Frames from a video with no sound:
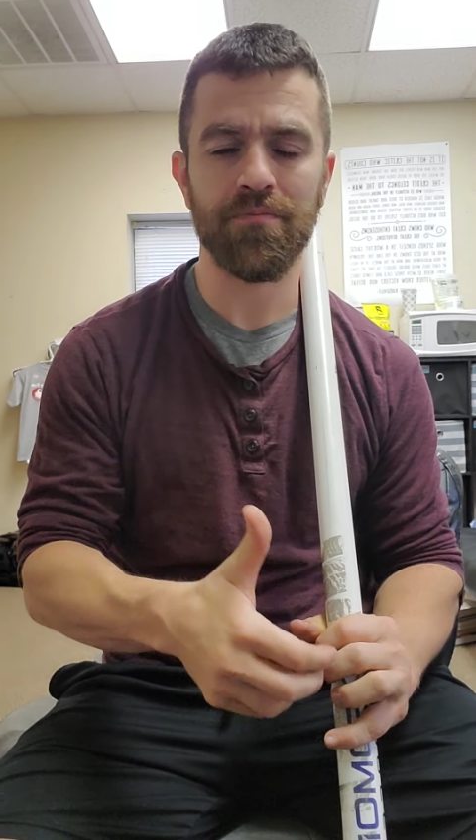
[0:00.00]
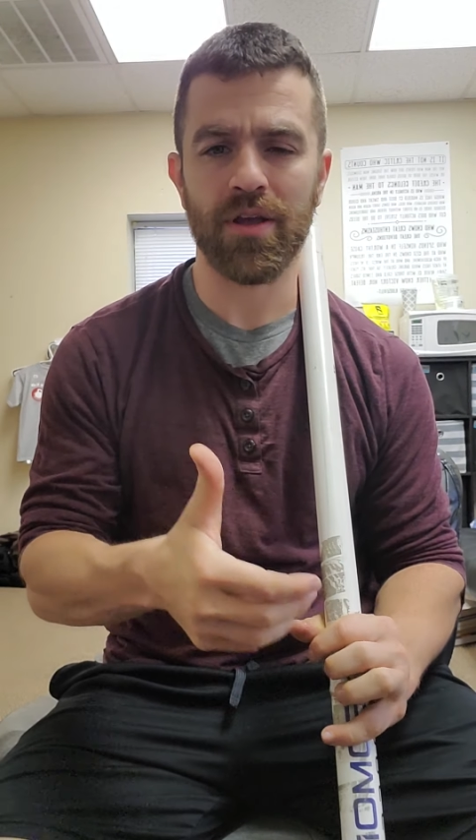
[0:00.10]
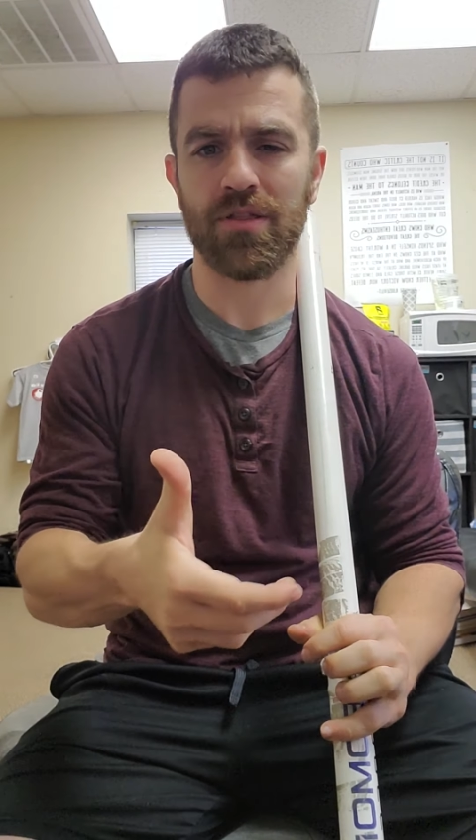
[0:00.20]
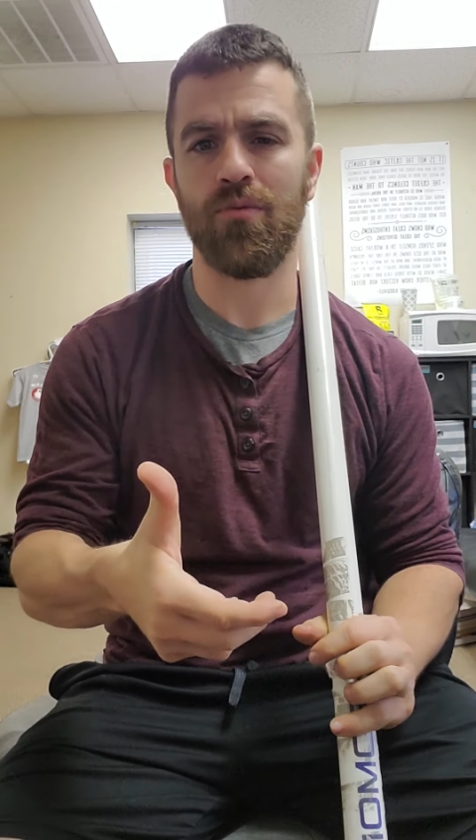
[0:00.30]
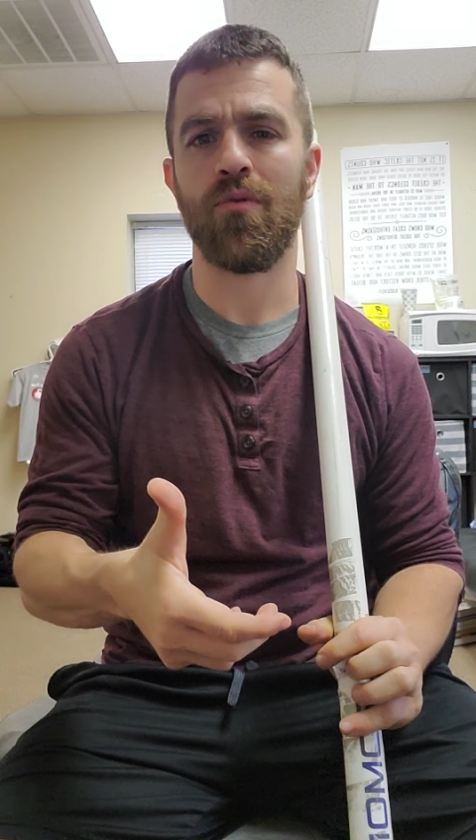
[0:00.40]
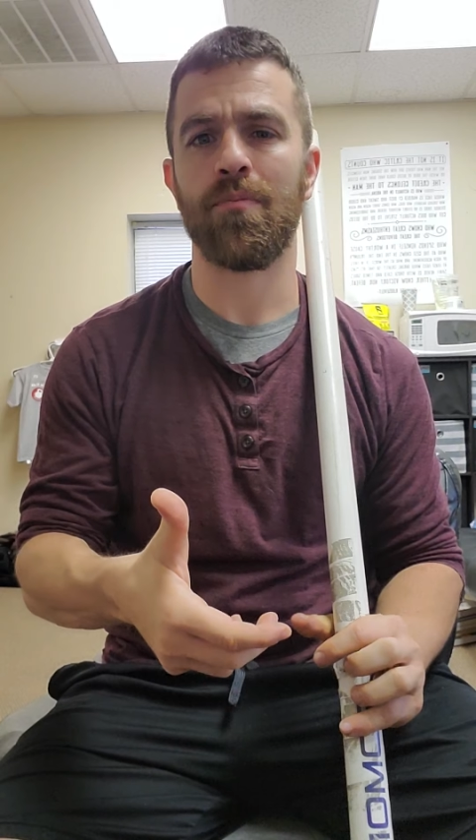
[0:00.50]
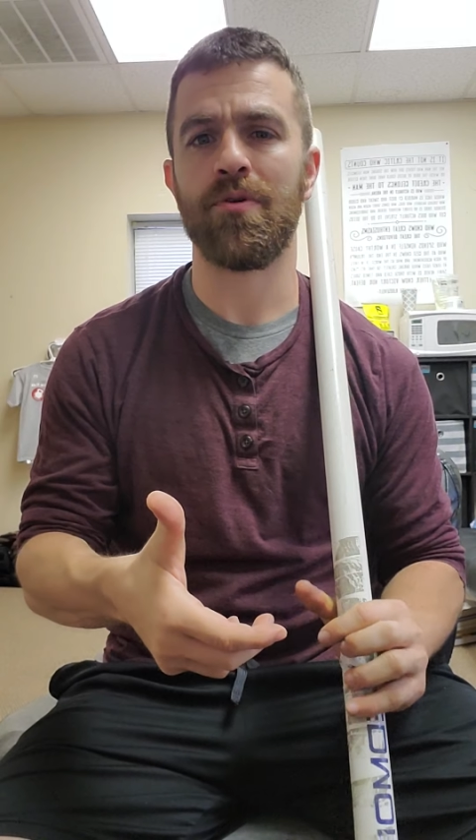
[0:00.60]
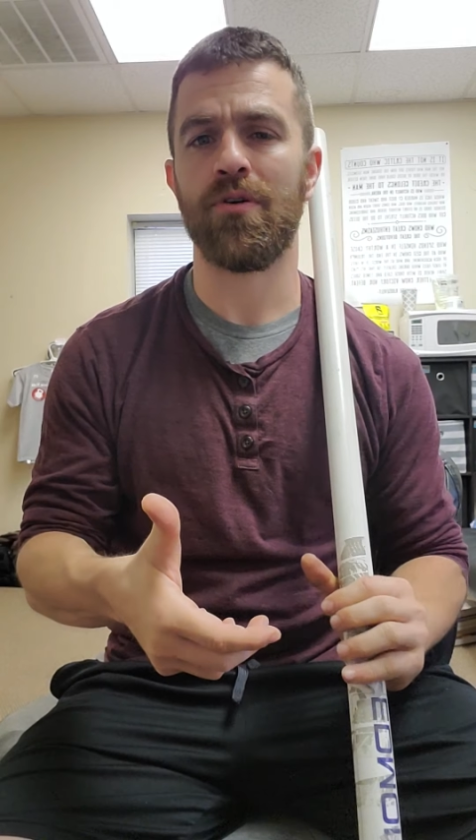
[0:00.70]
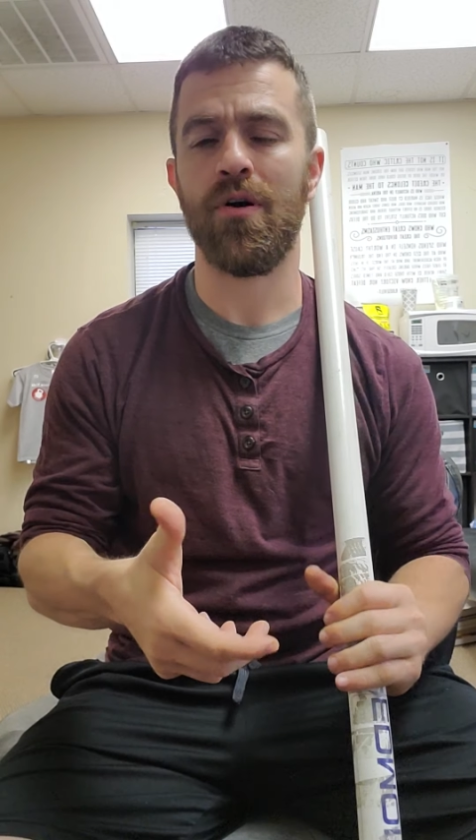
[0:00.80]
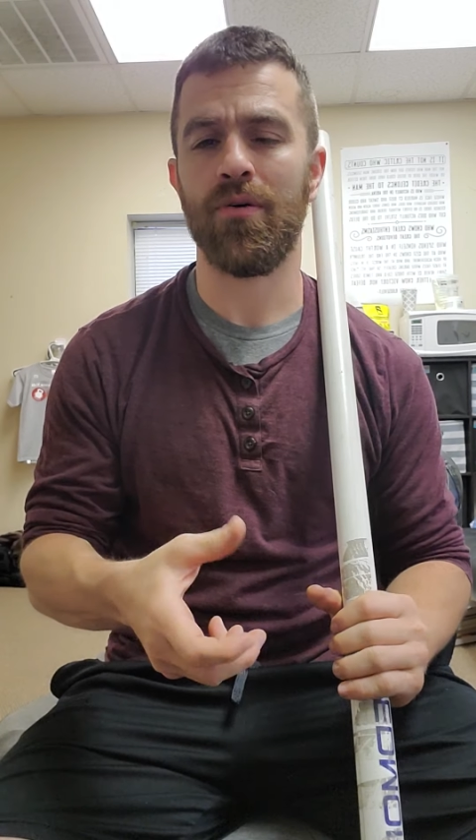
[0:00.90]
make the warm-up
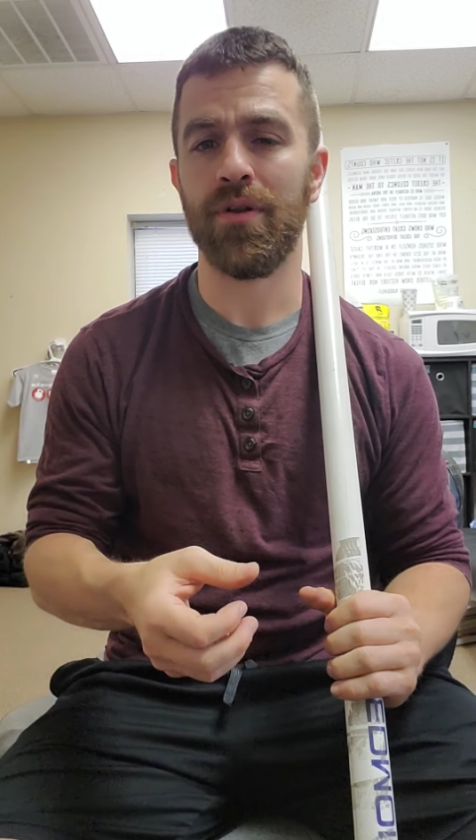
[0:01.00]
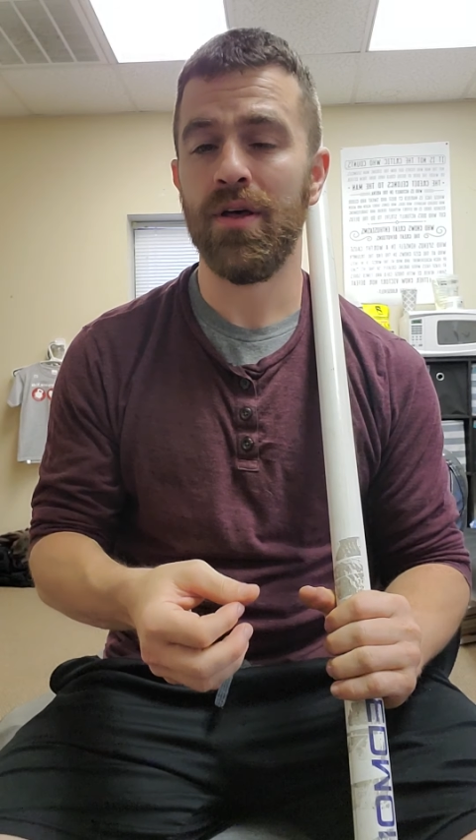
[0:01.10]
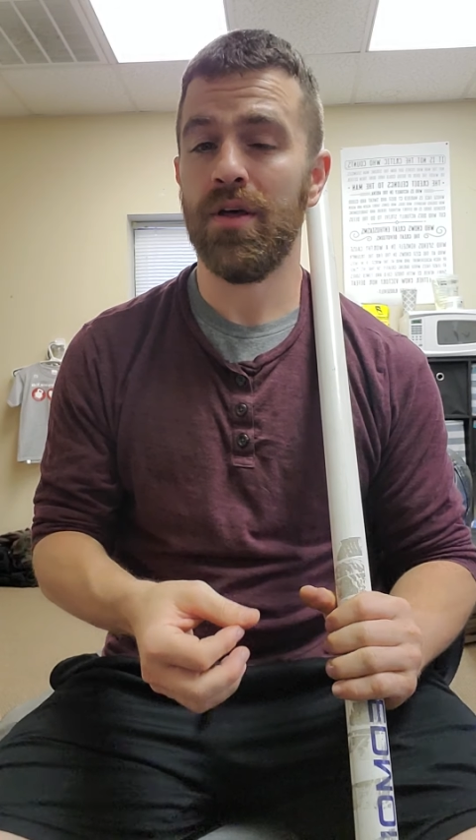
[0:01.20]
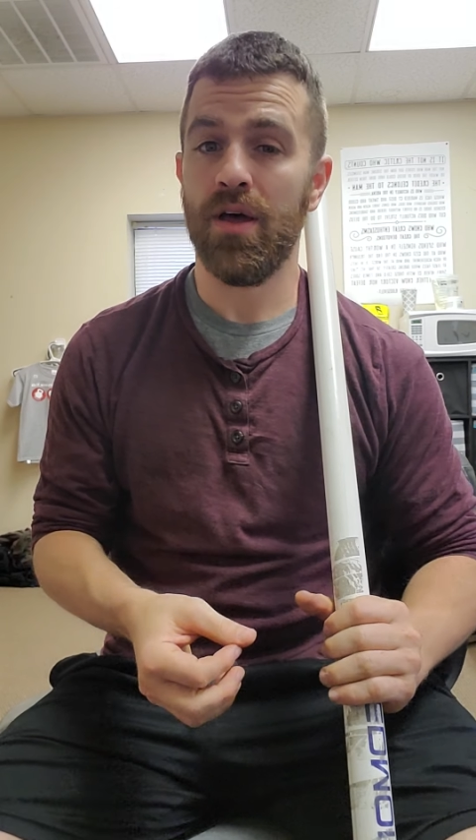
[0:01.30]
your own,